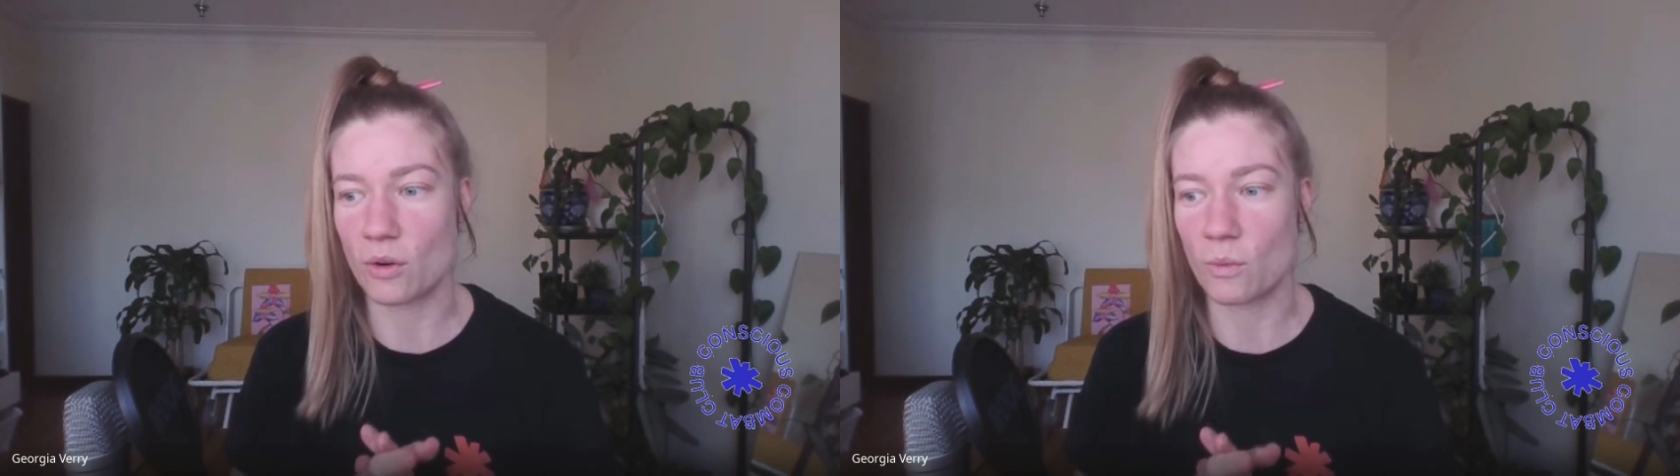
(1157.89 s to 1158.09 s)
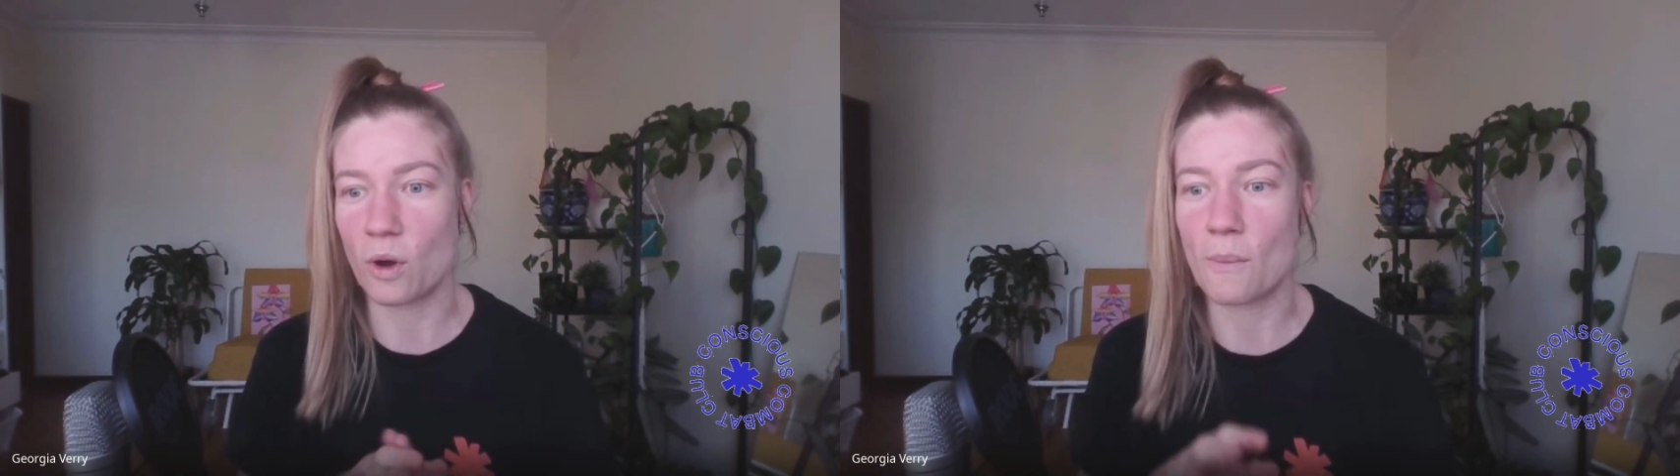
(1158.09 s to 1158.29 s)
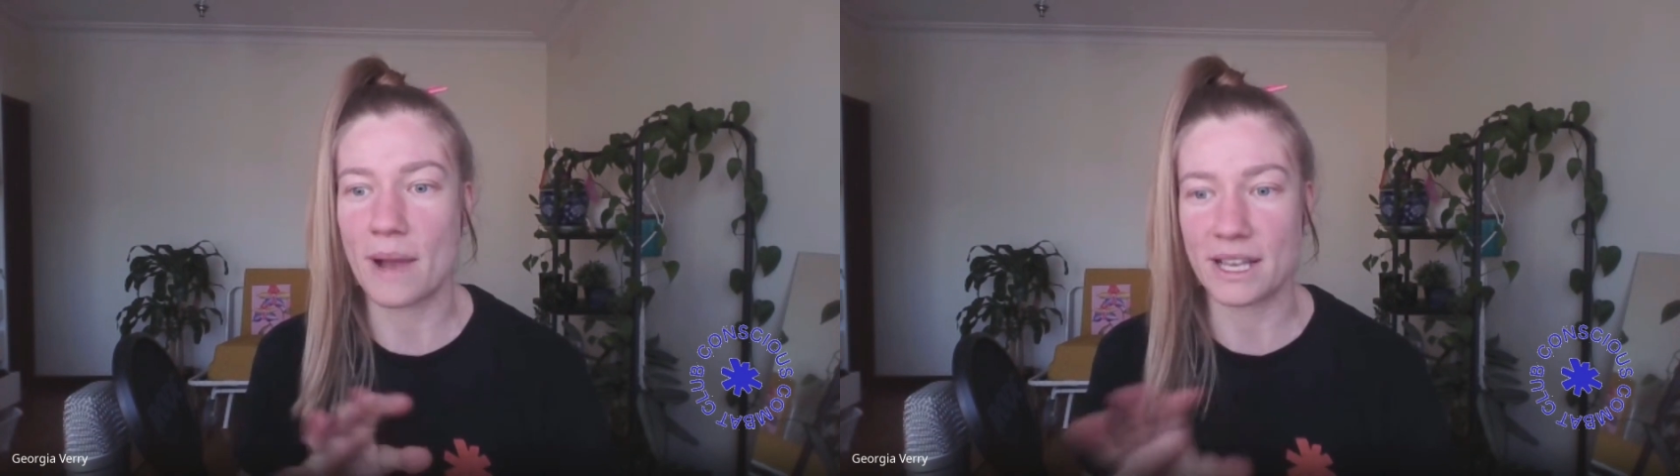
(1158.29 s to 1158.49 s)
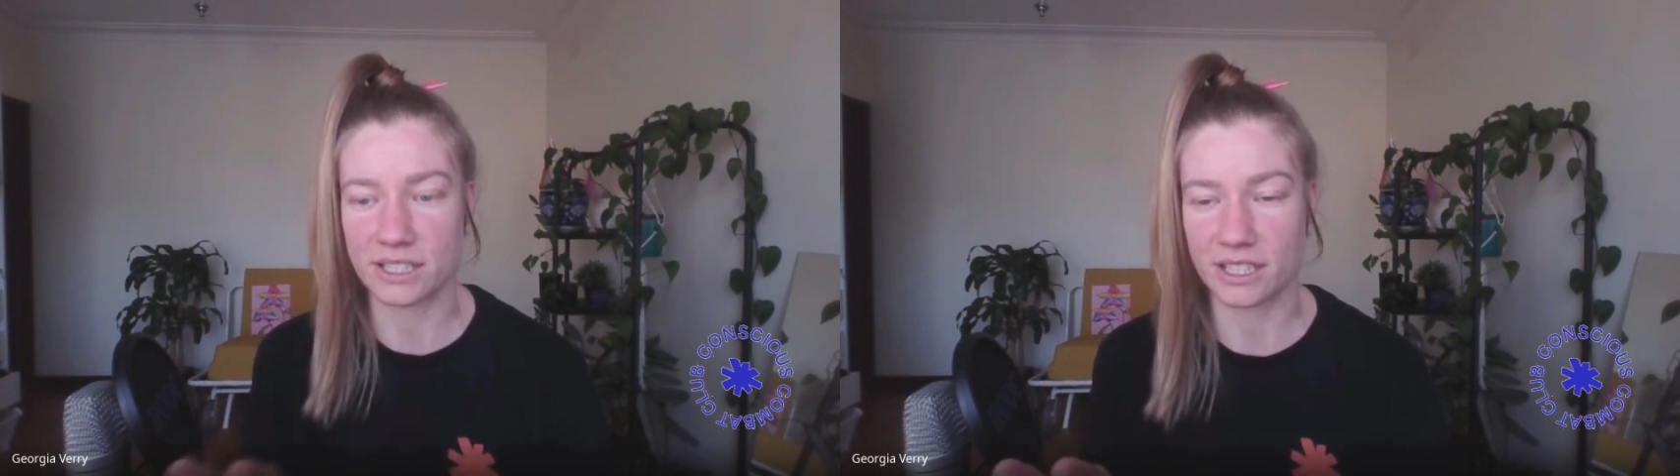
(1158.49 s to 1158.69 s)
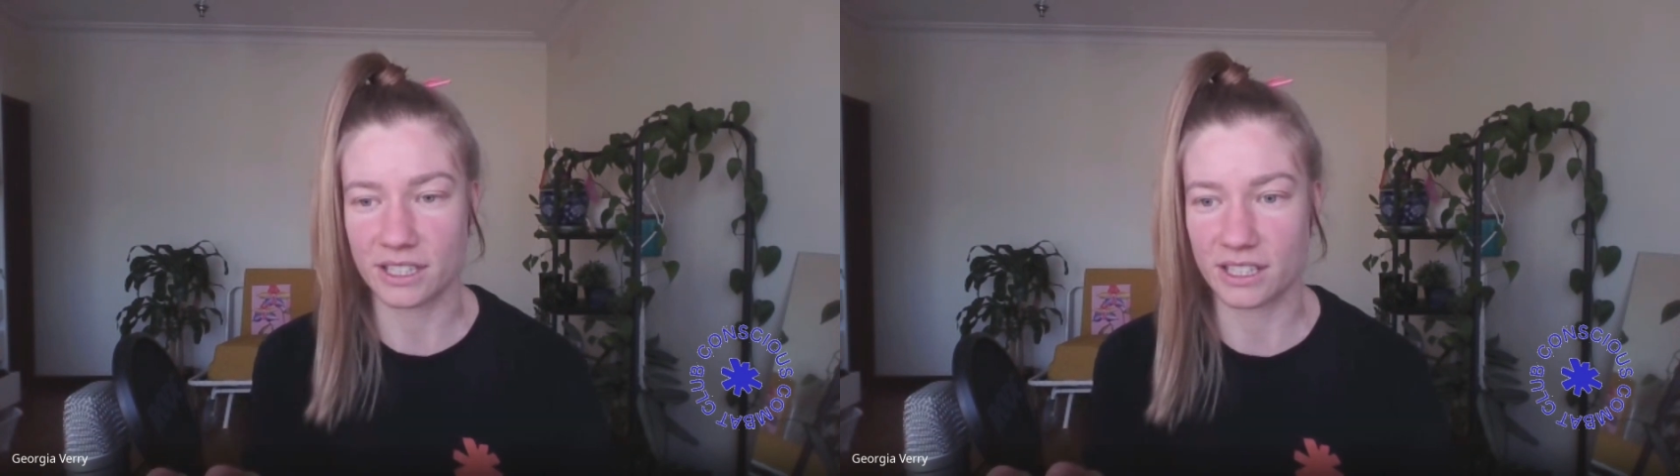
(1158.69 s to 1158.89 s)
what
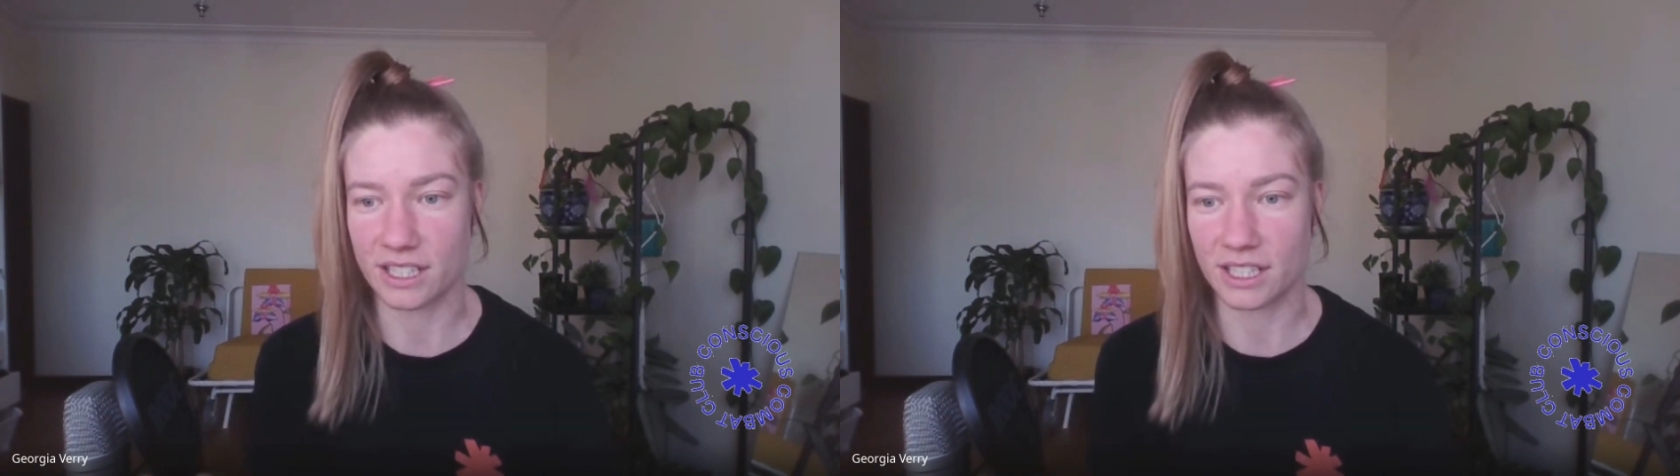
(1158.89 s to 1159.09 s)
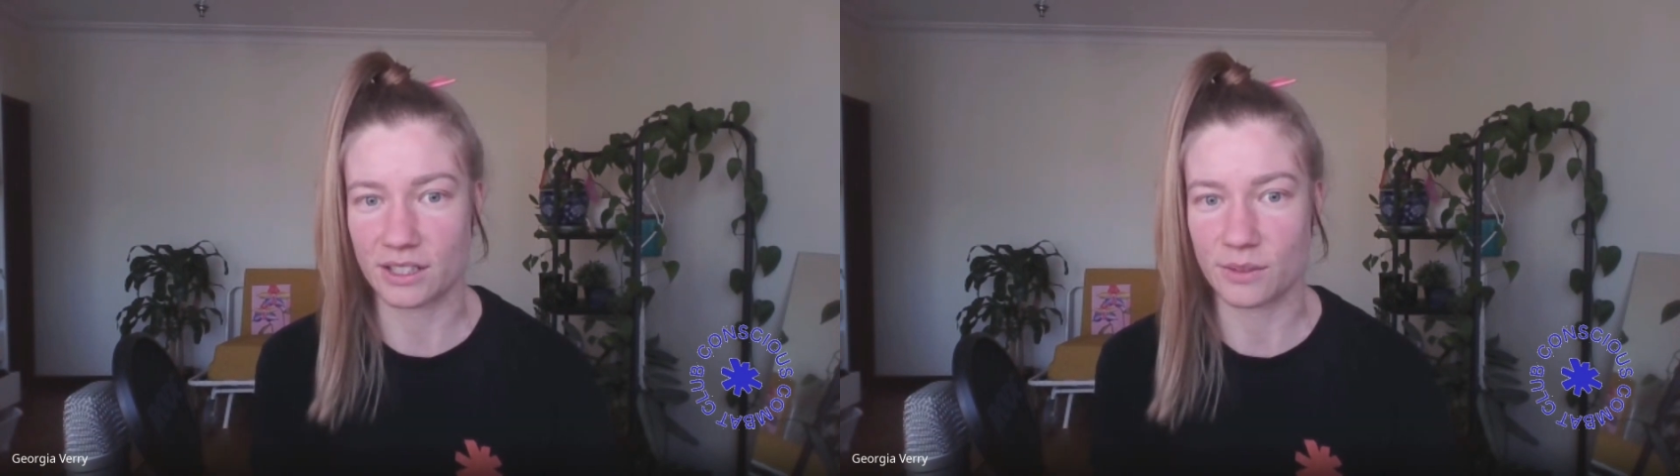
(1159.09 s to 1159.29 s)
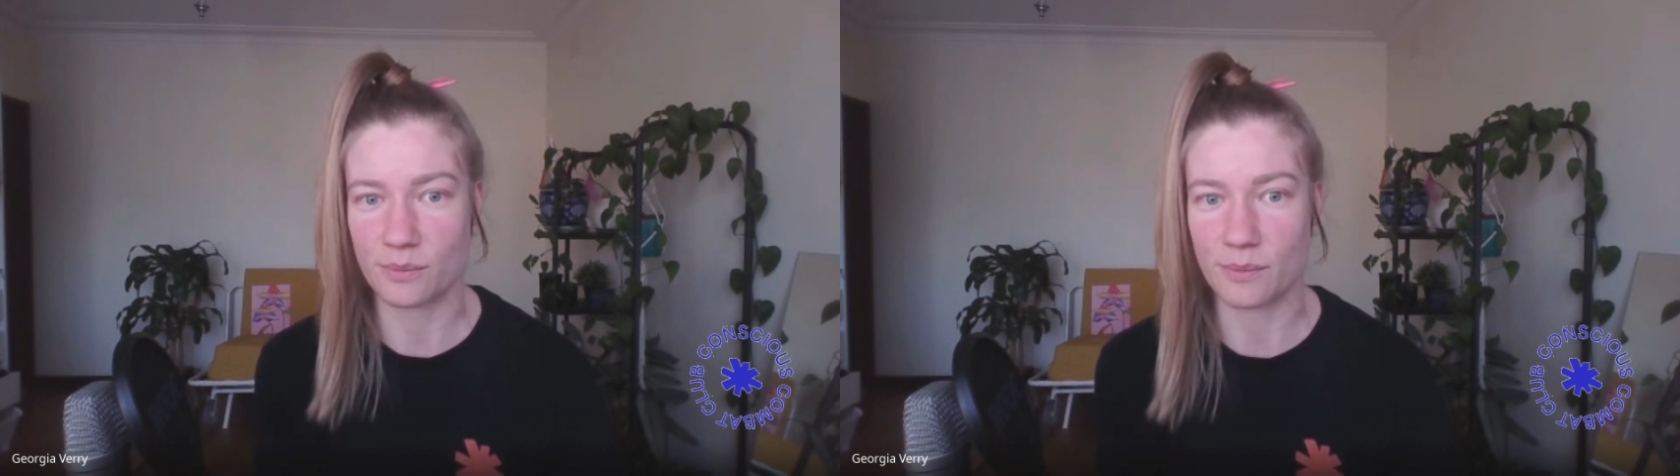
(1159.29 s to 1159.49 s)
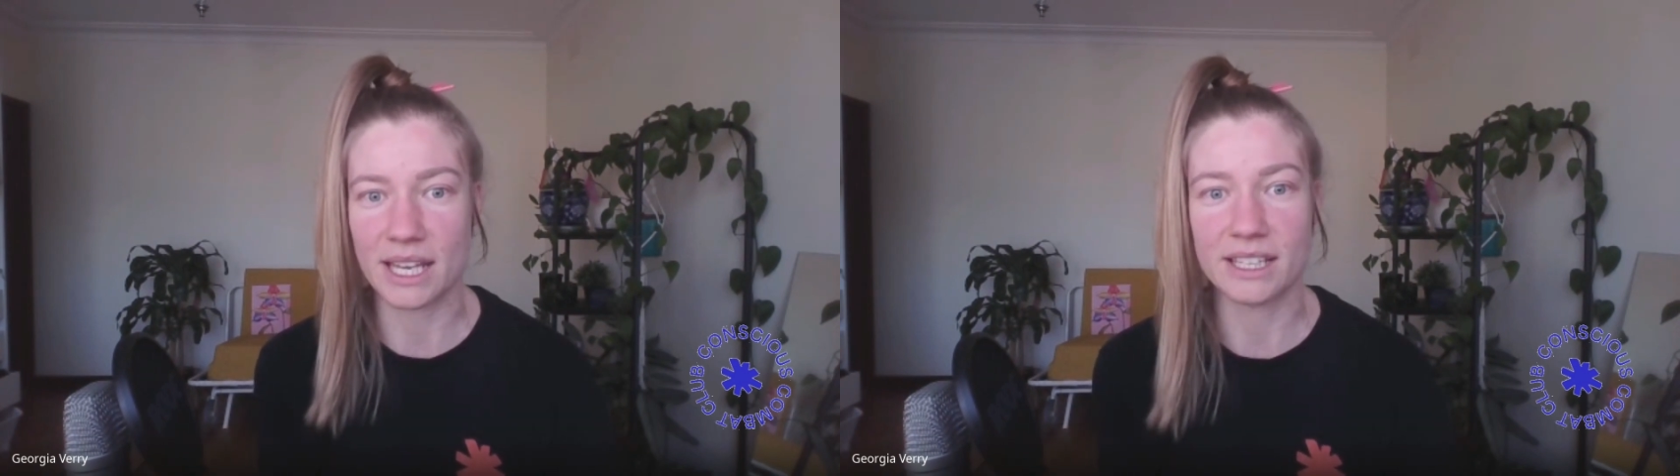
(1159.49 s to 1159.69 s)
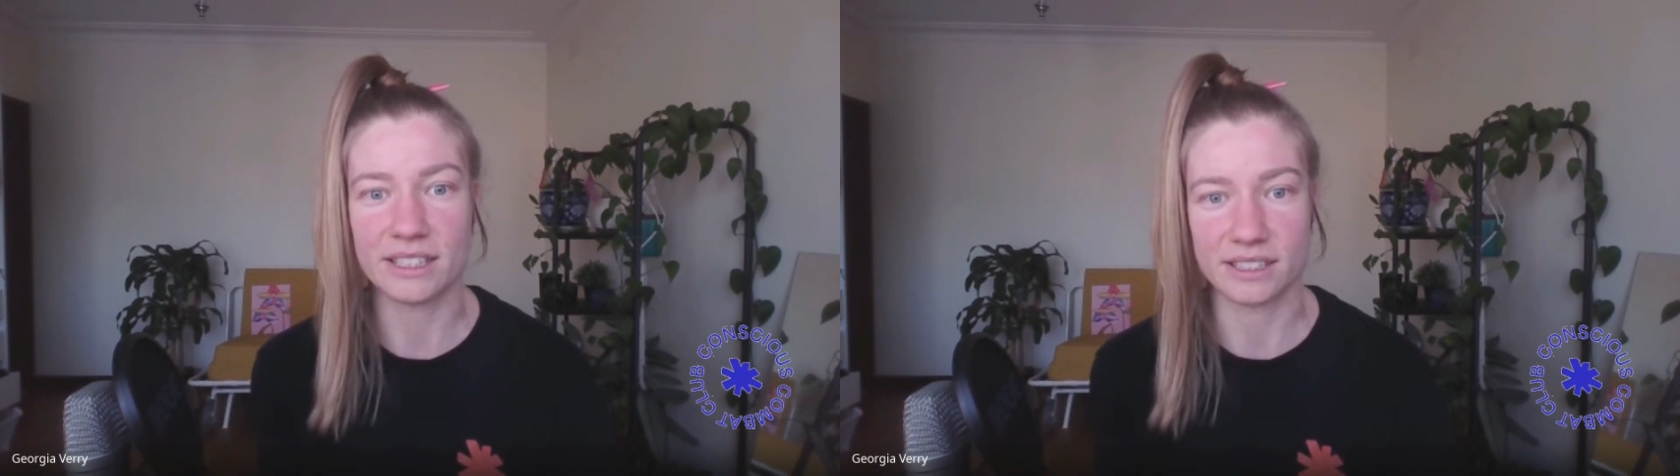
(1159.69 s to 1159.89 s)
masculinity
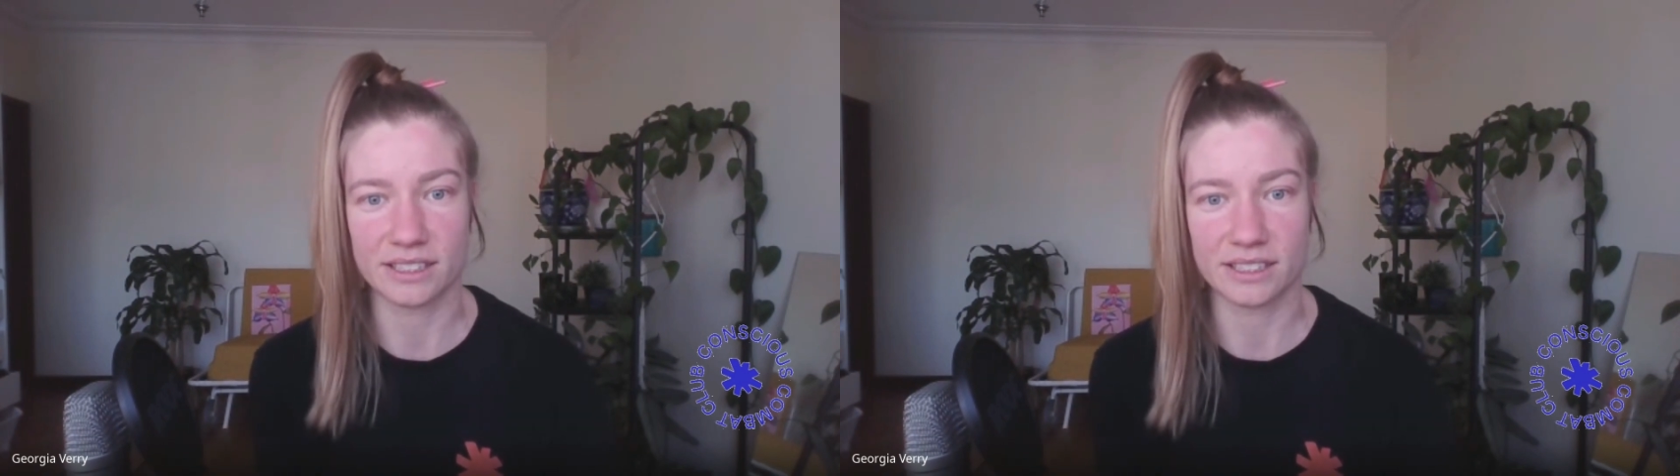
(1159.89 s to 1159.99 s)
means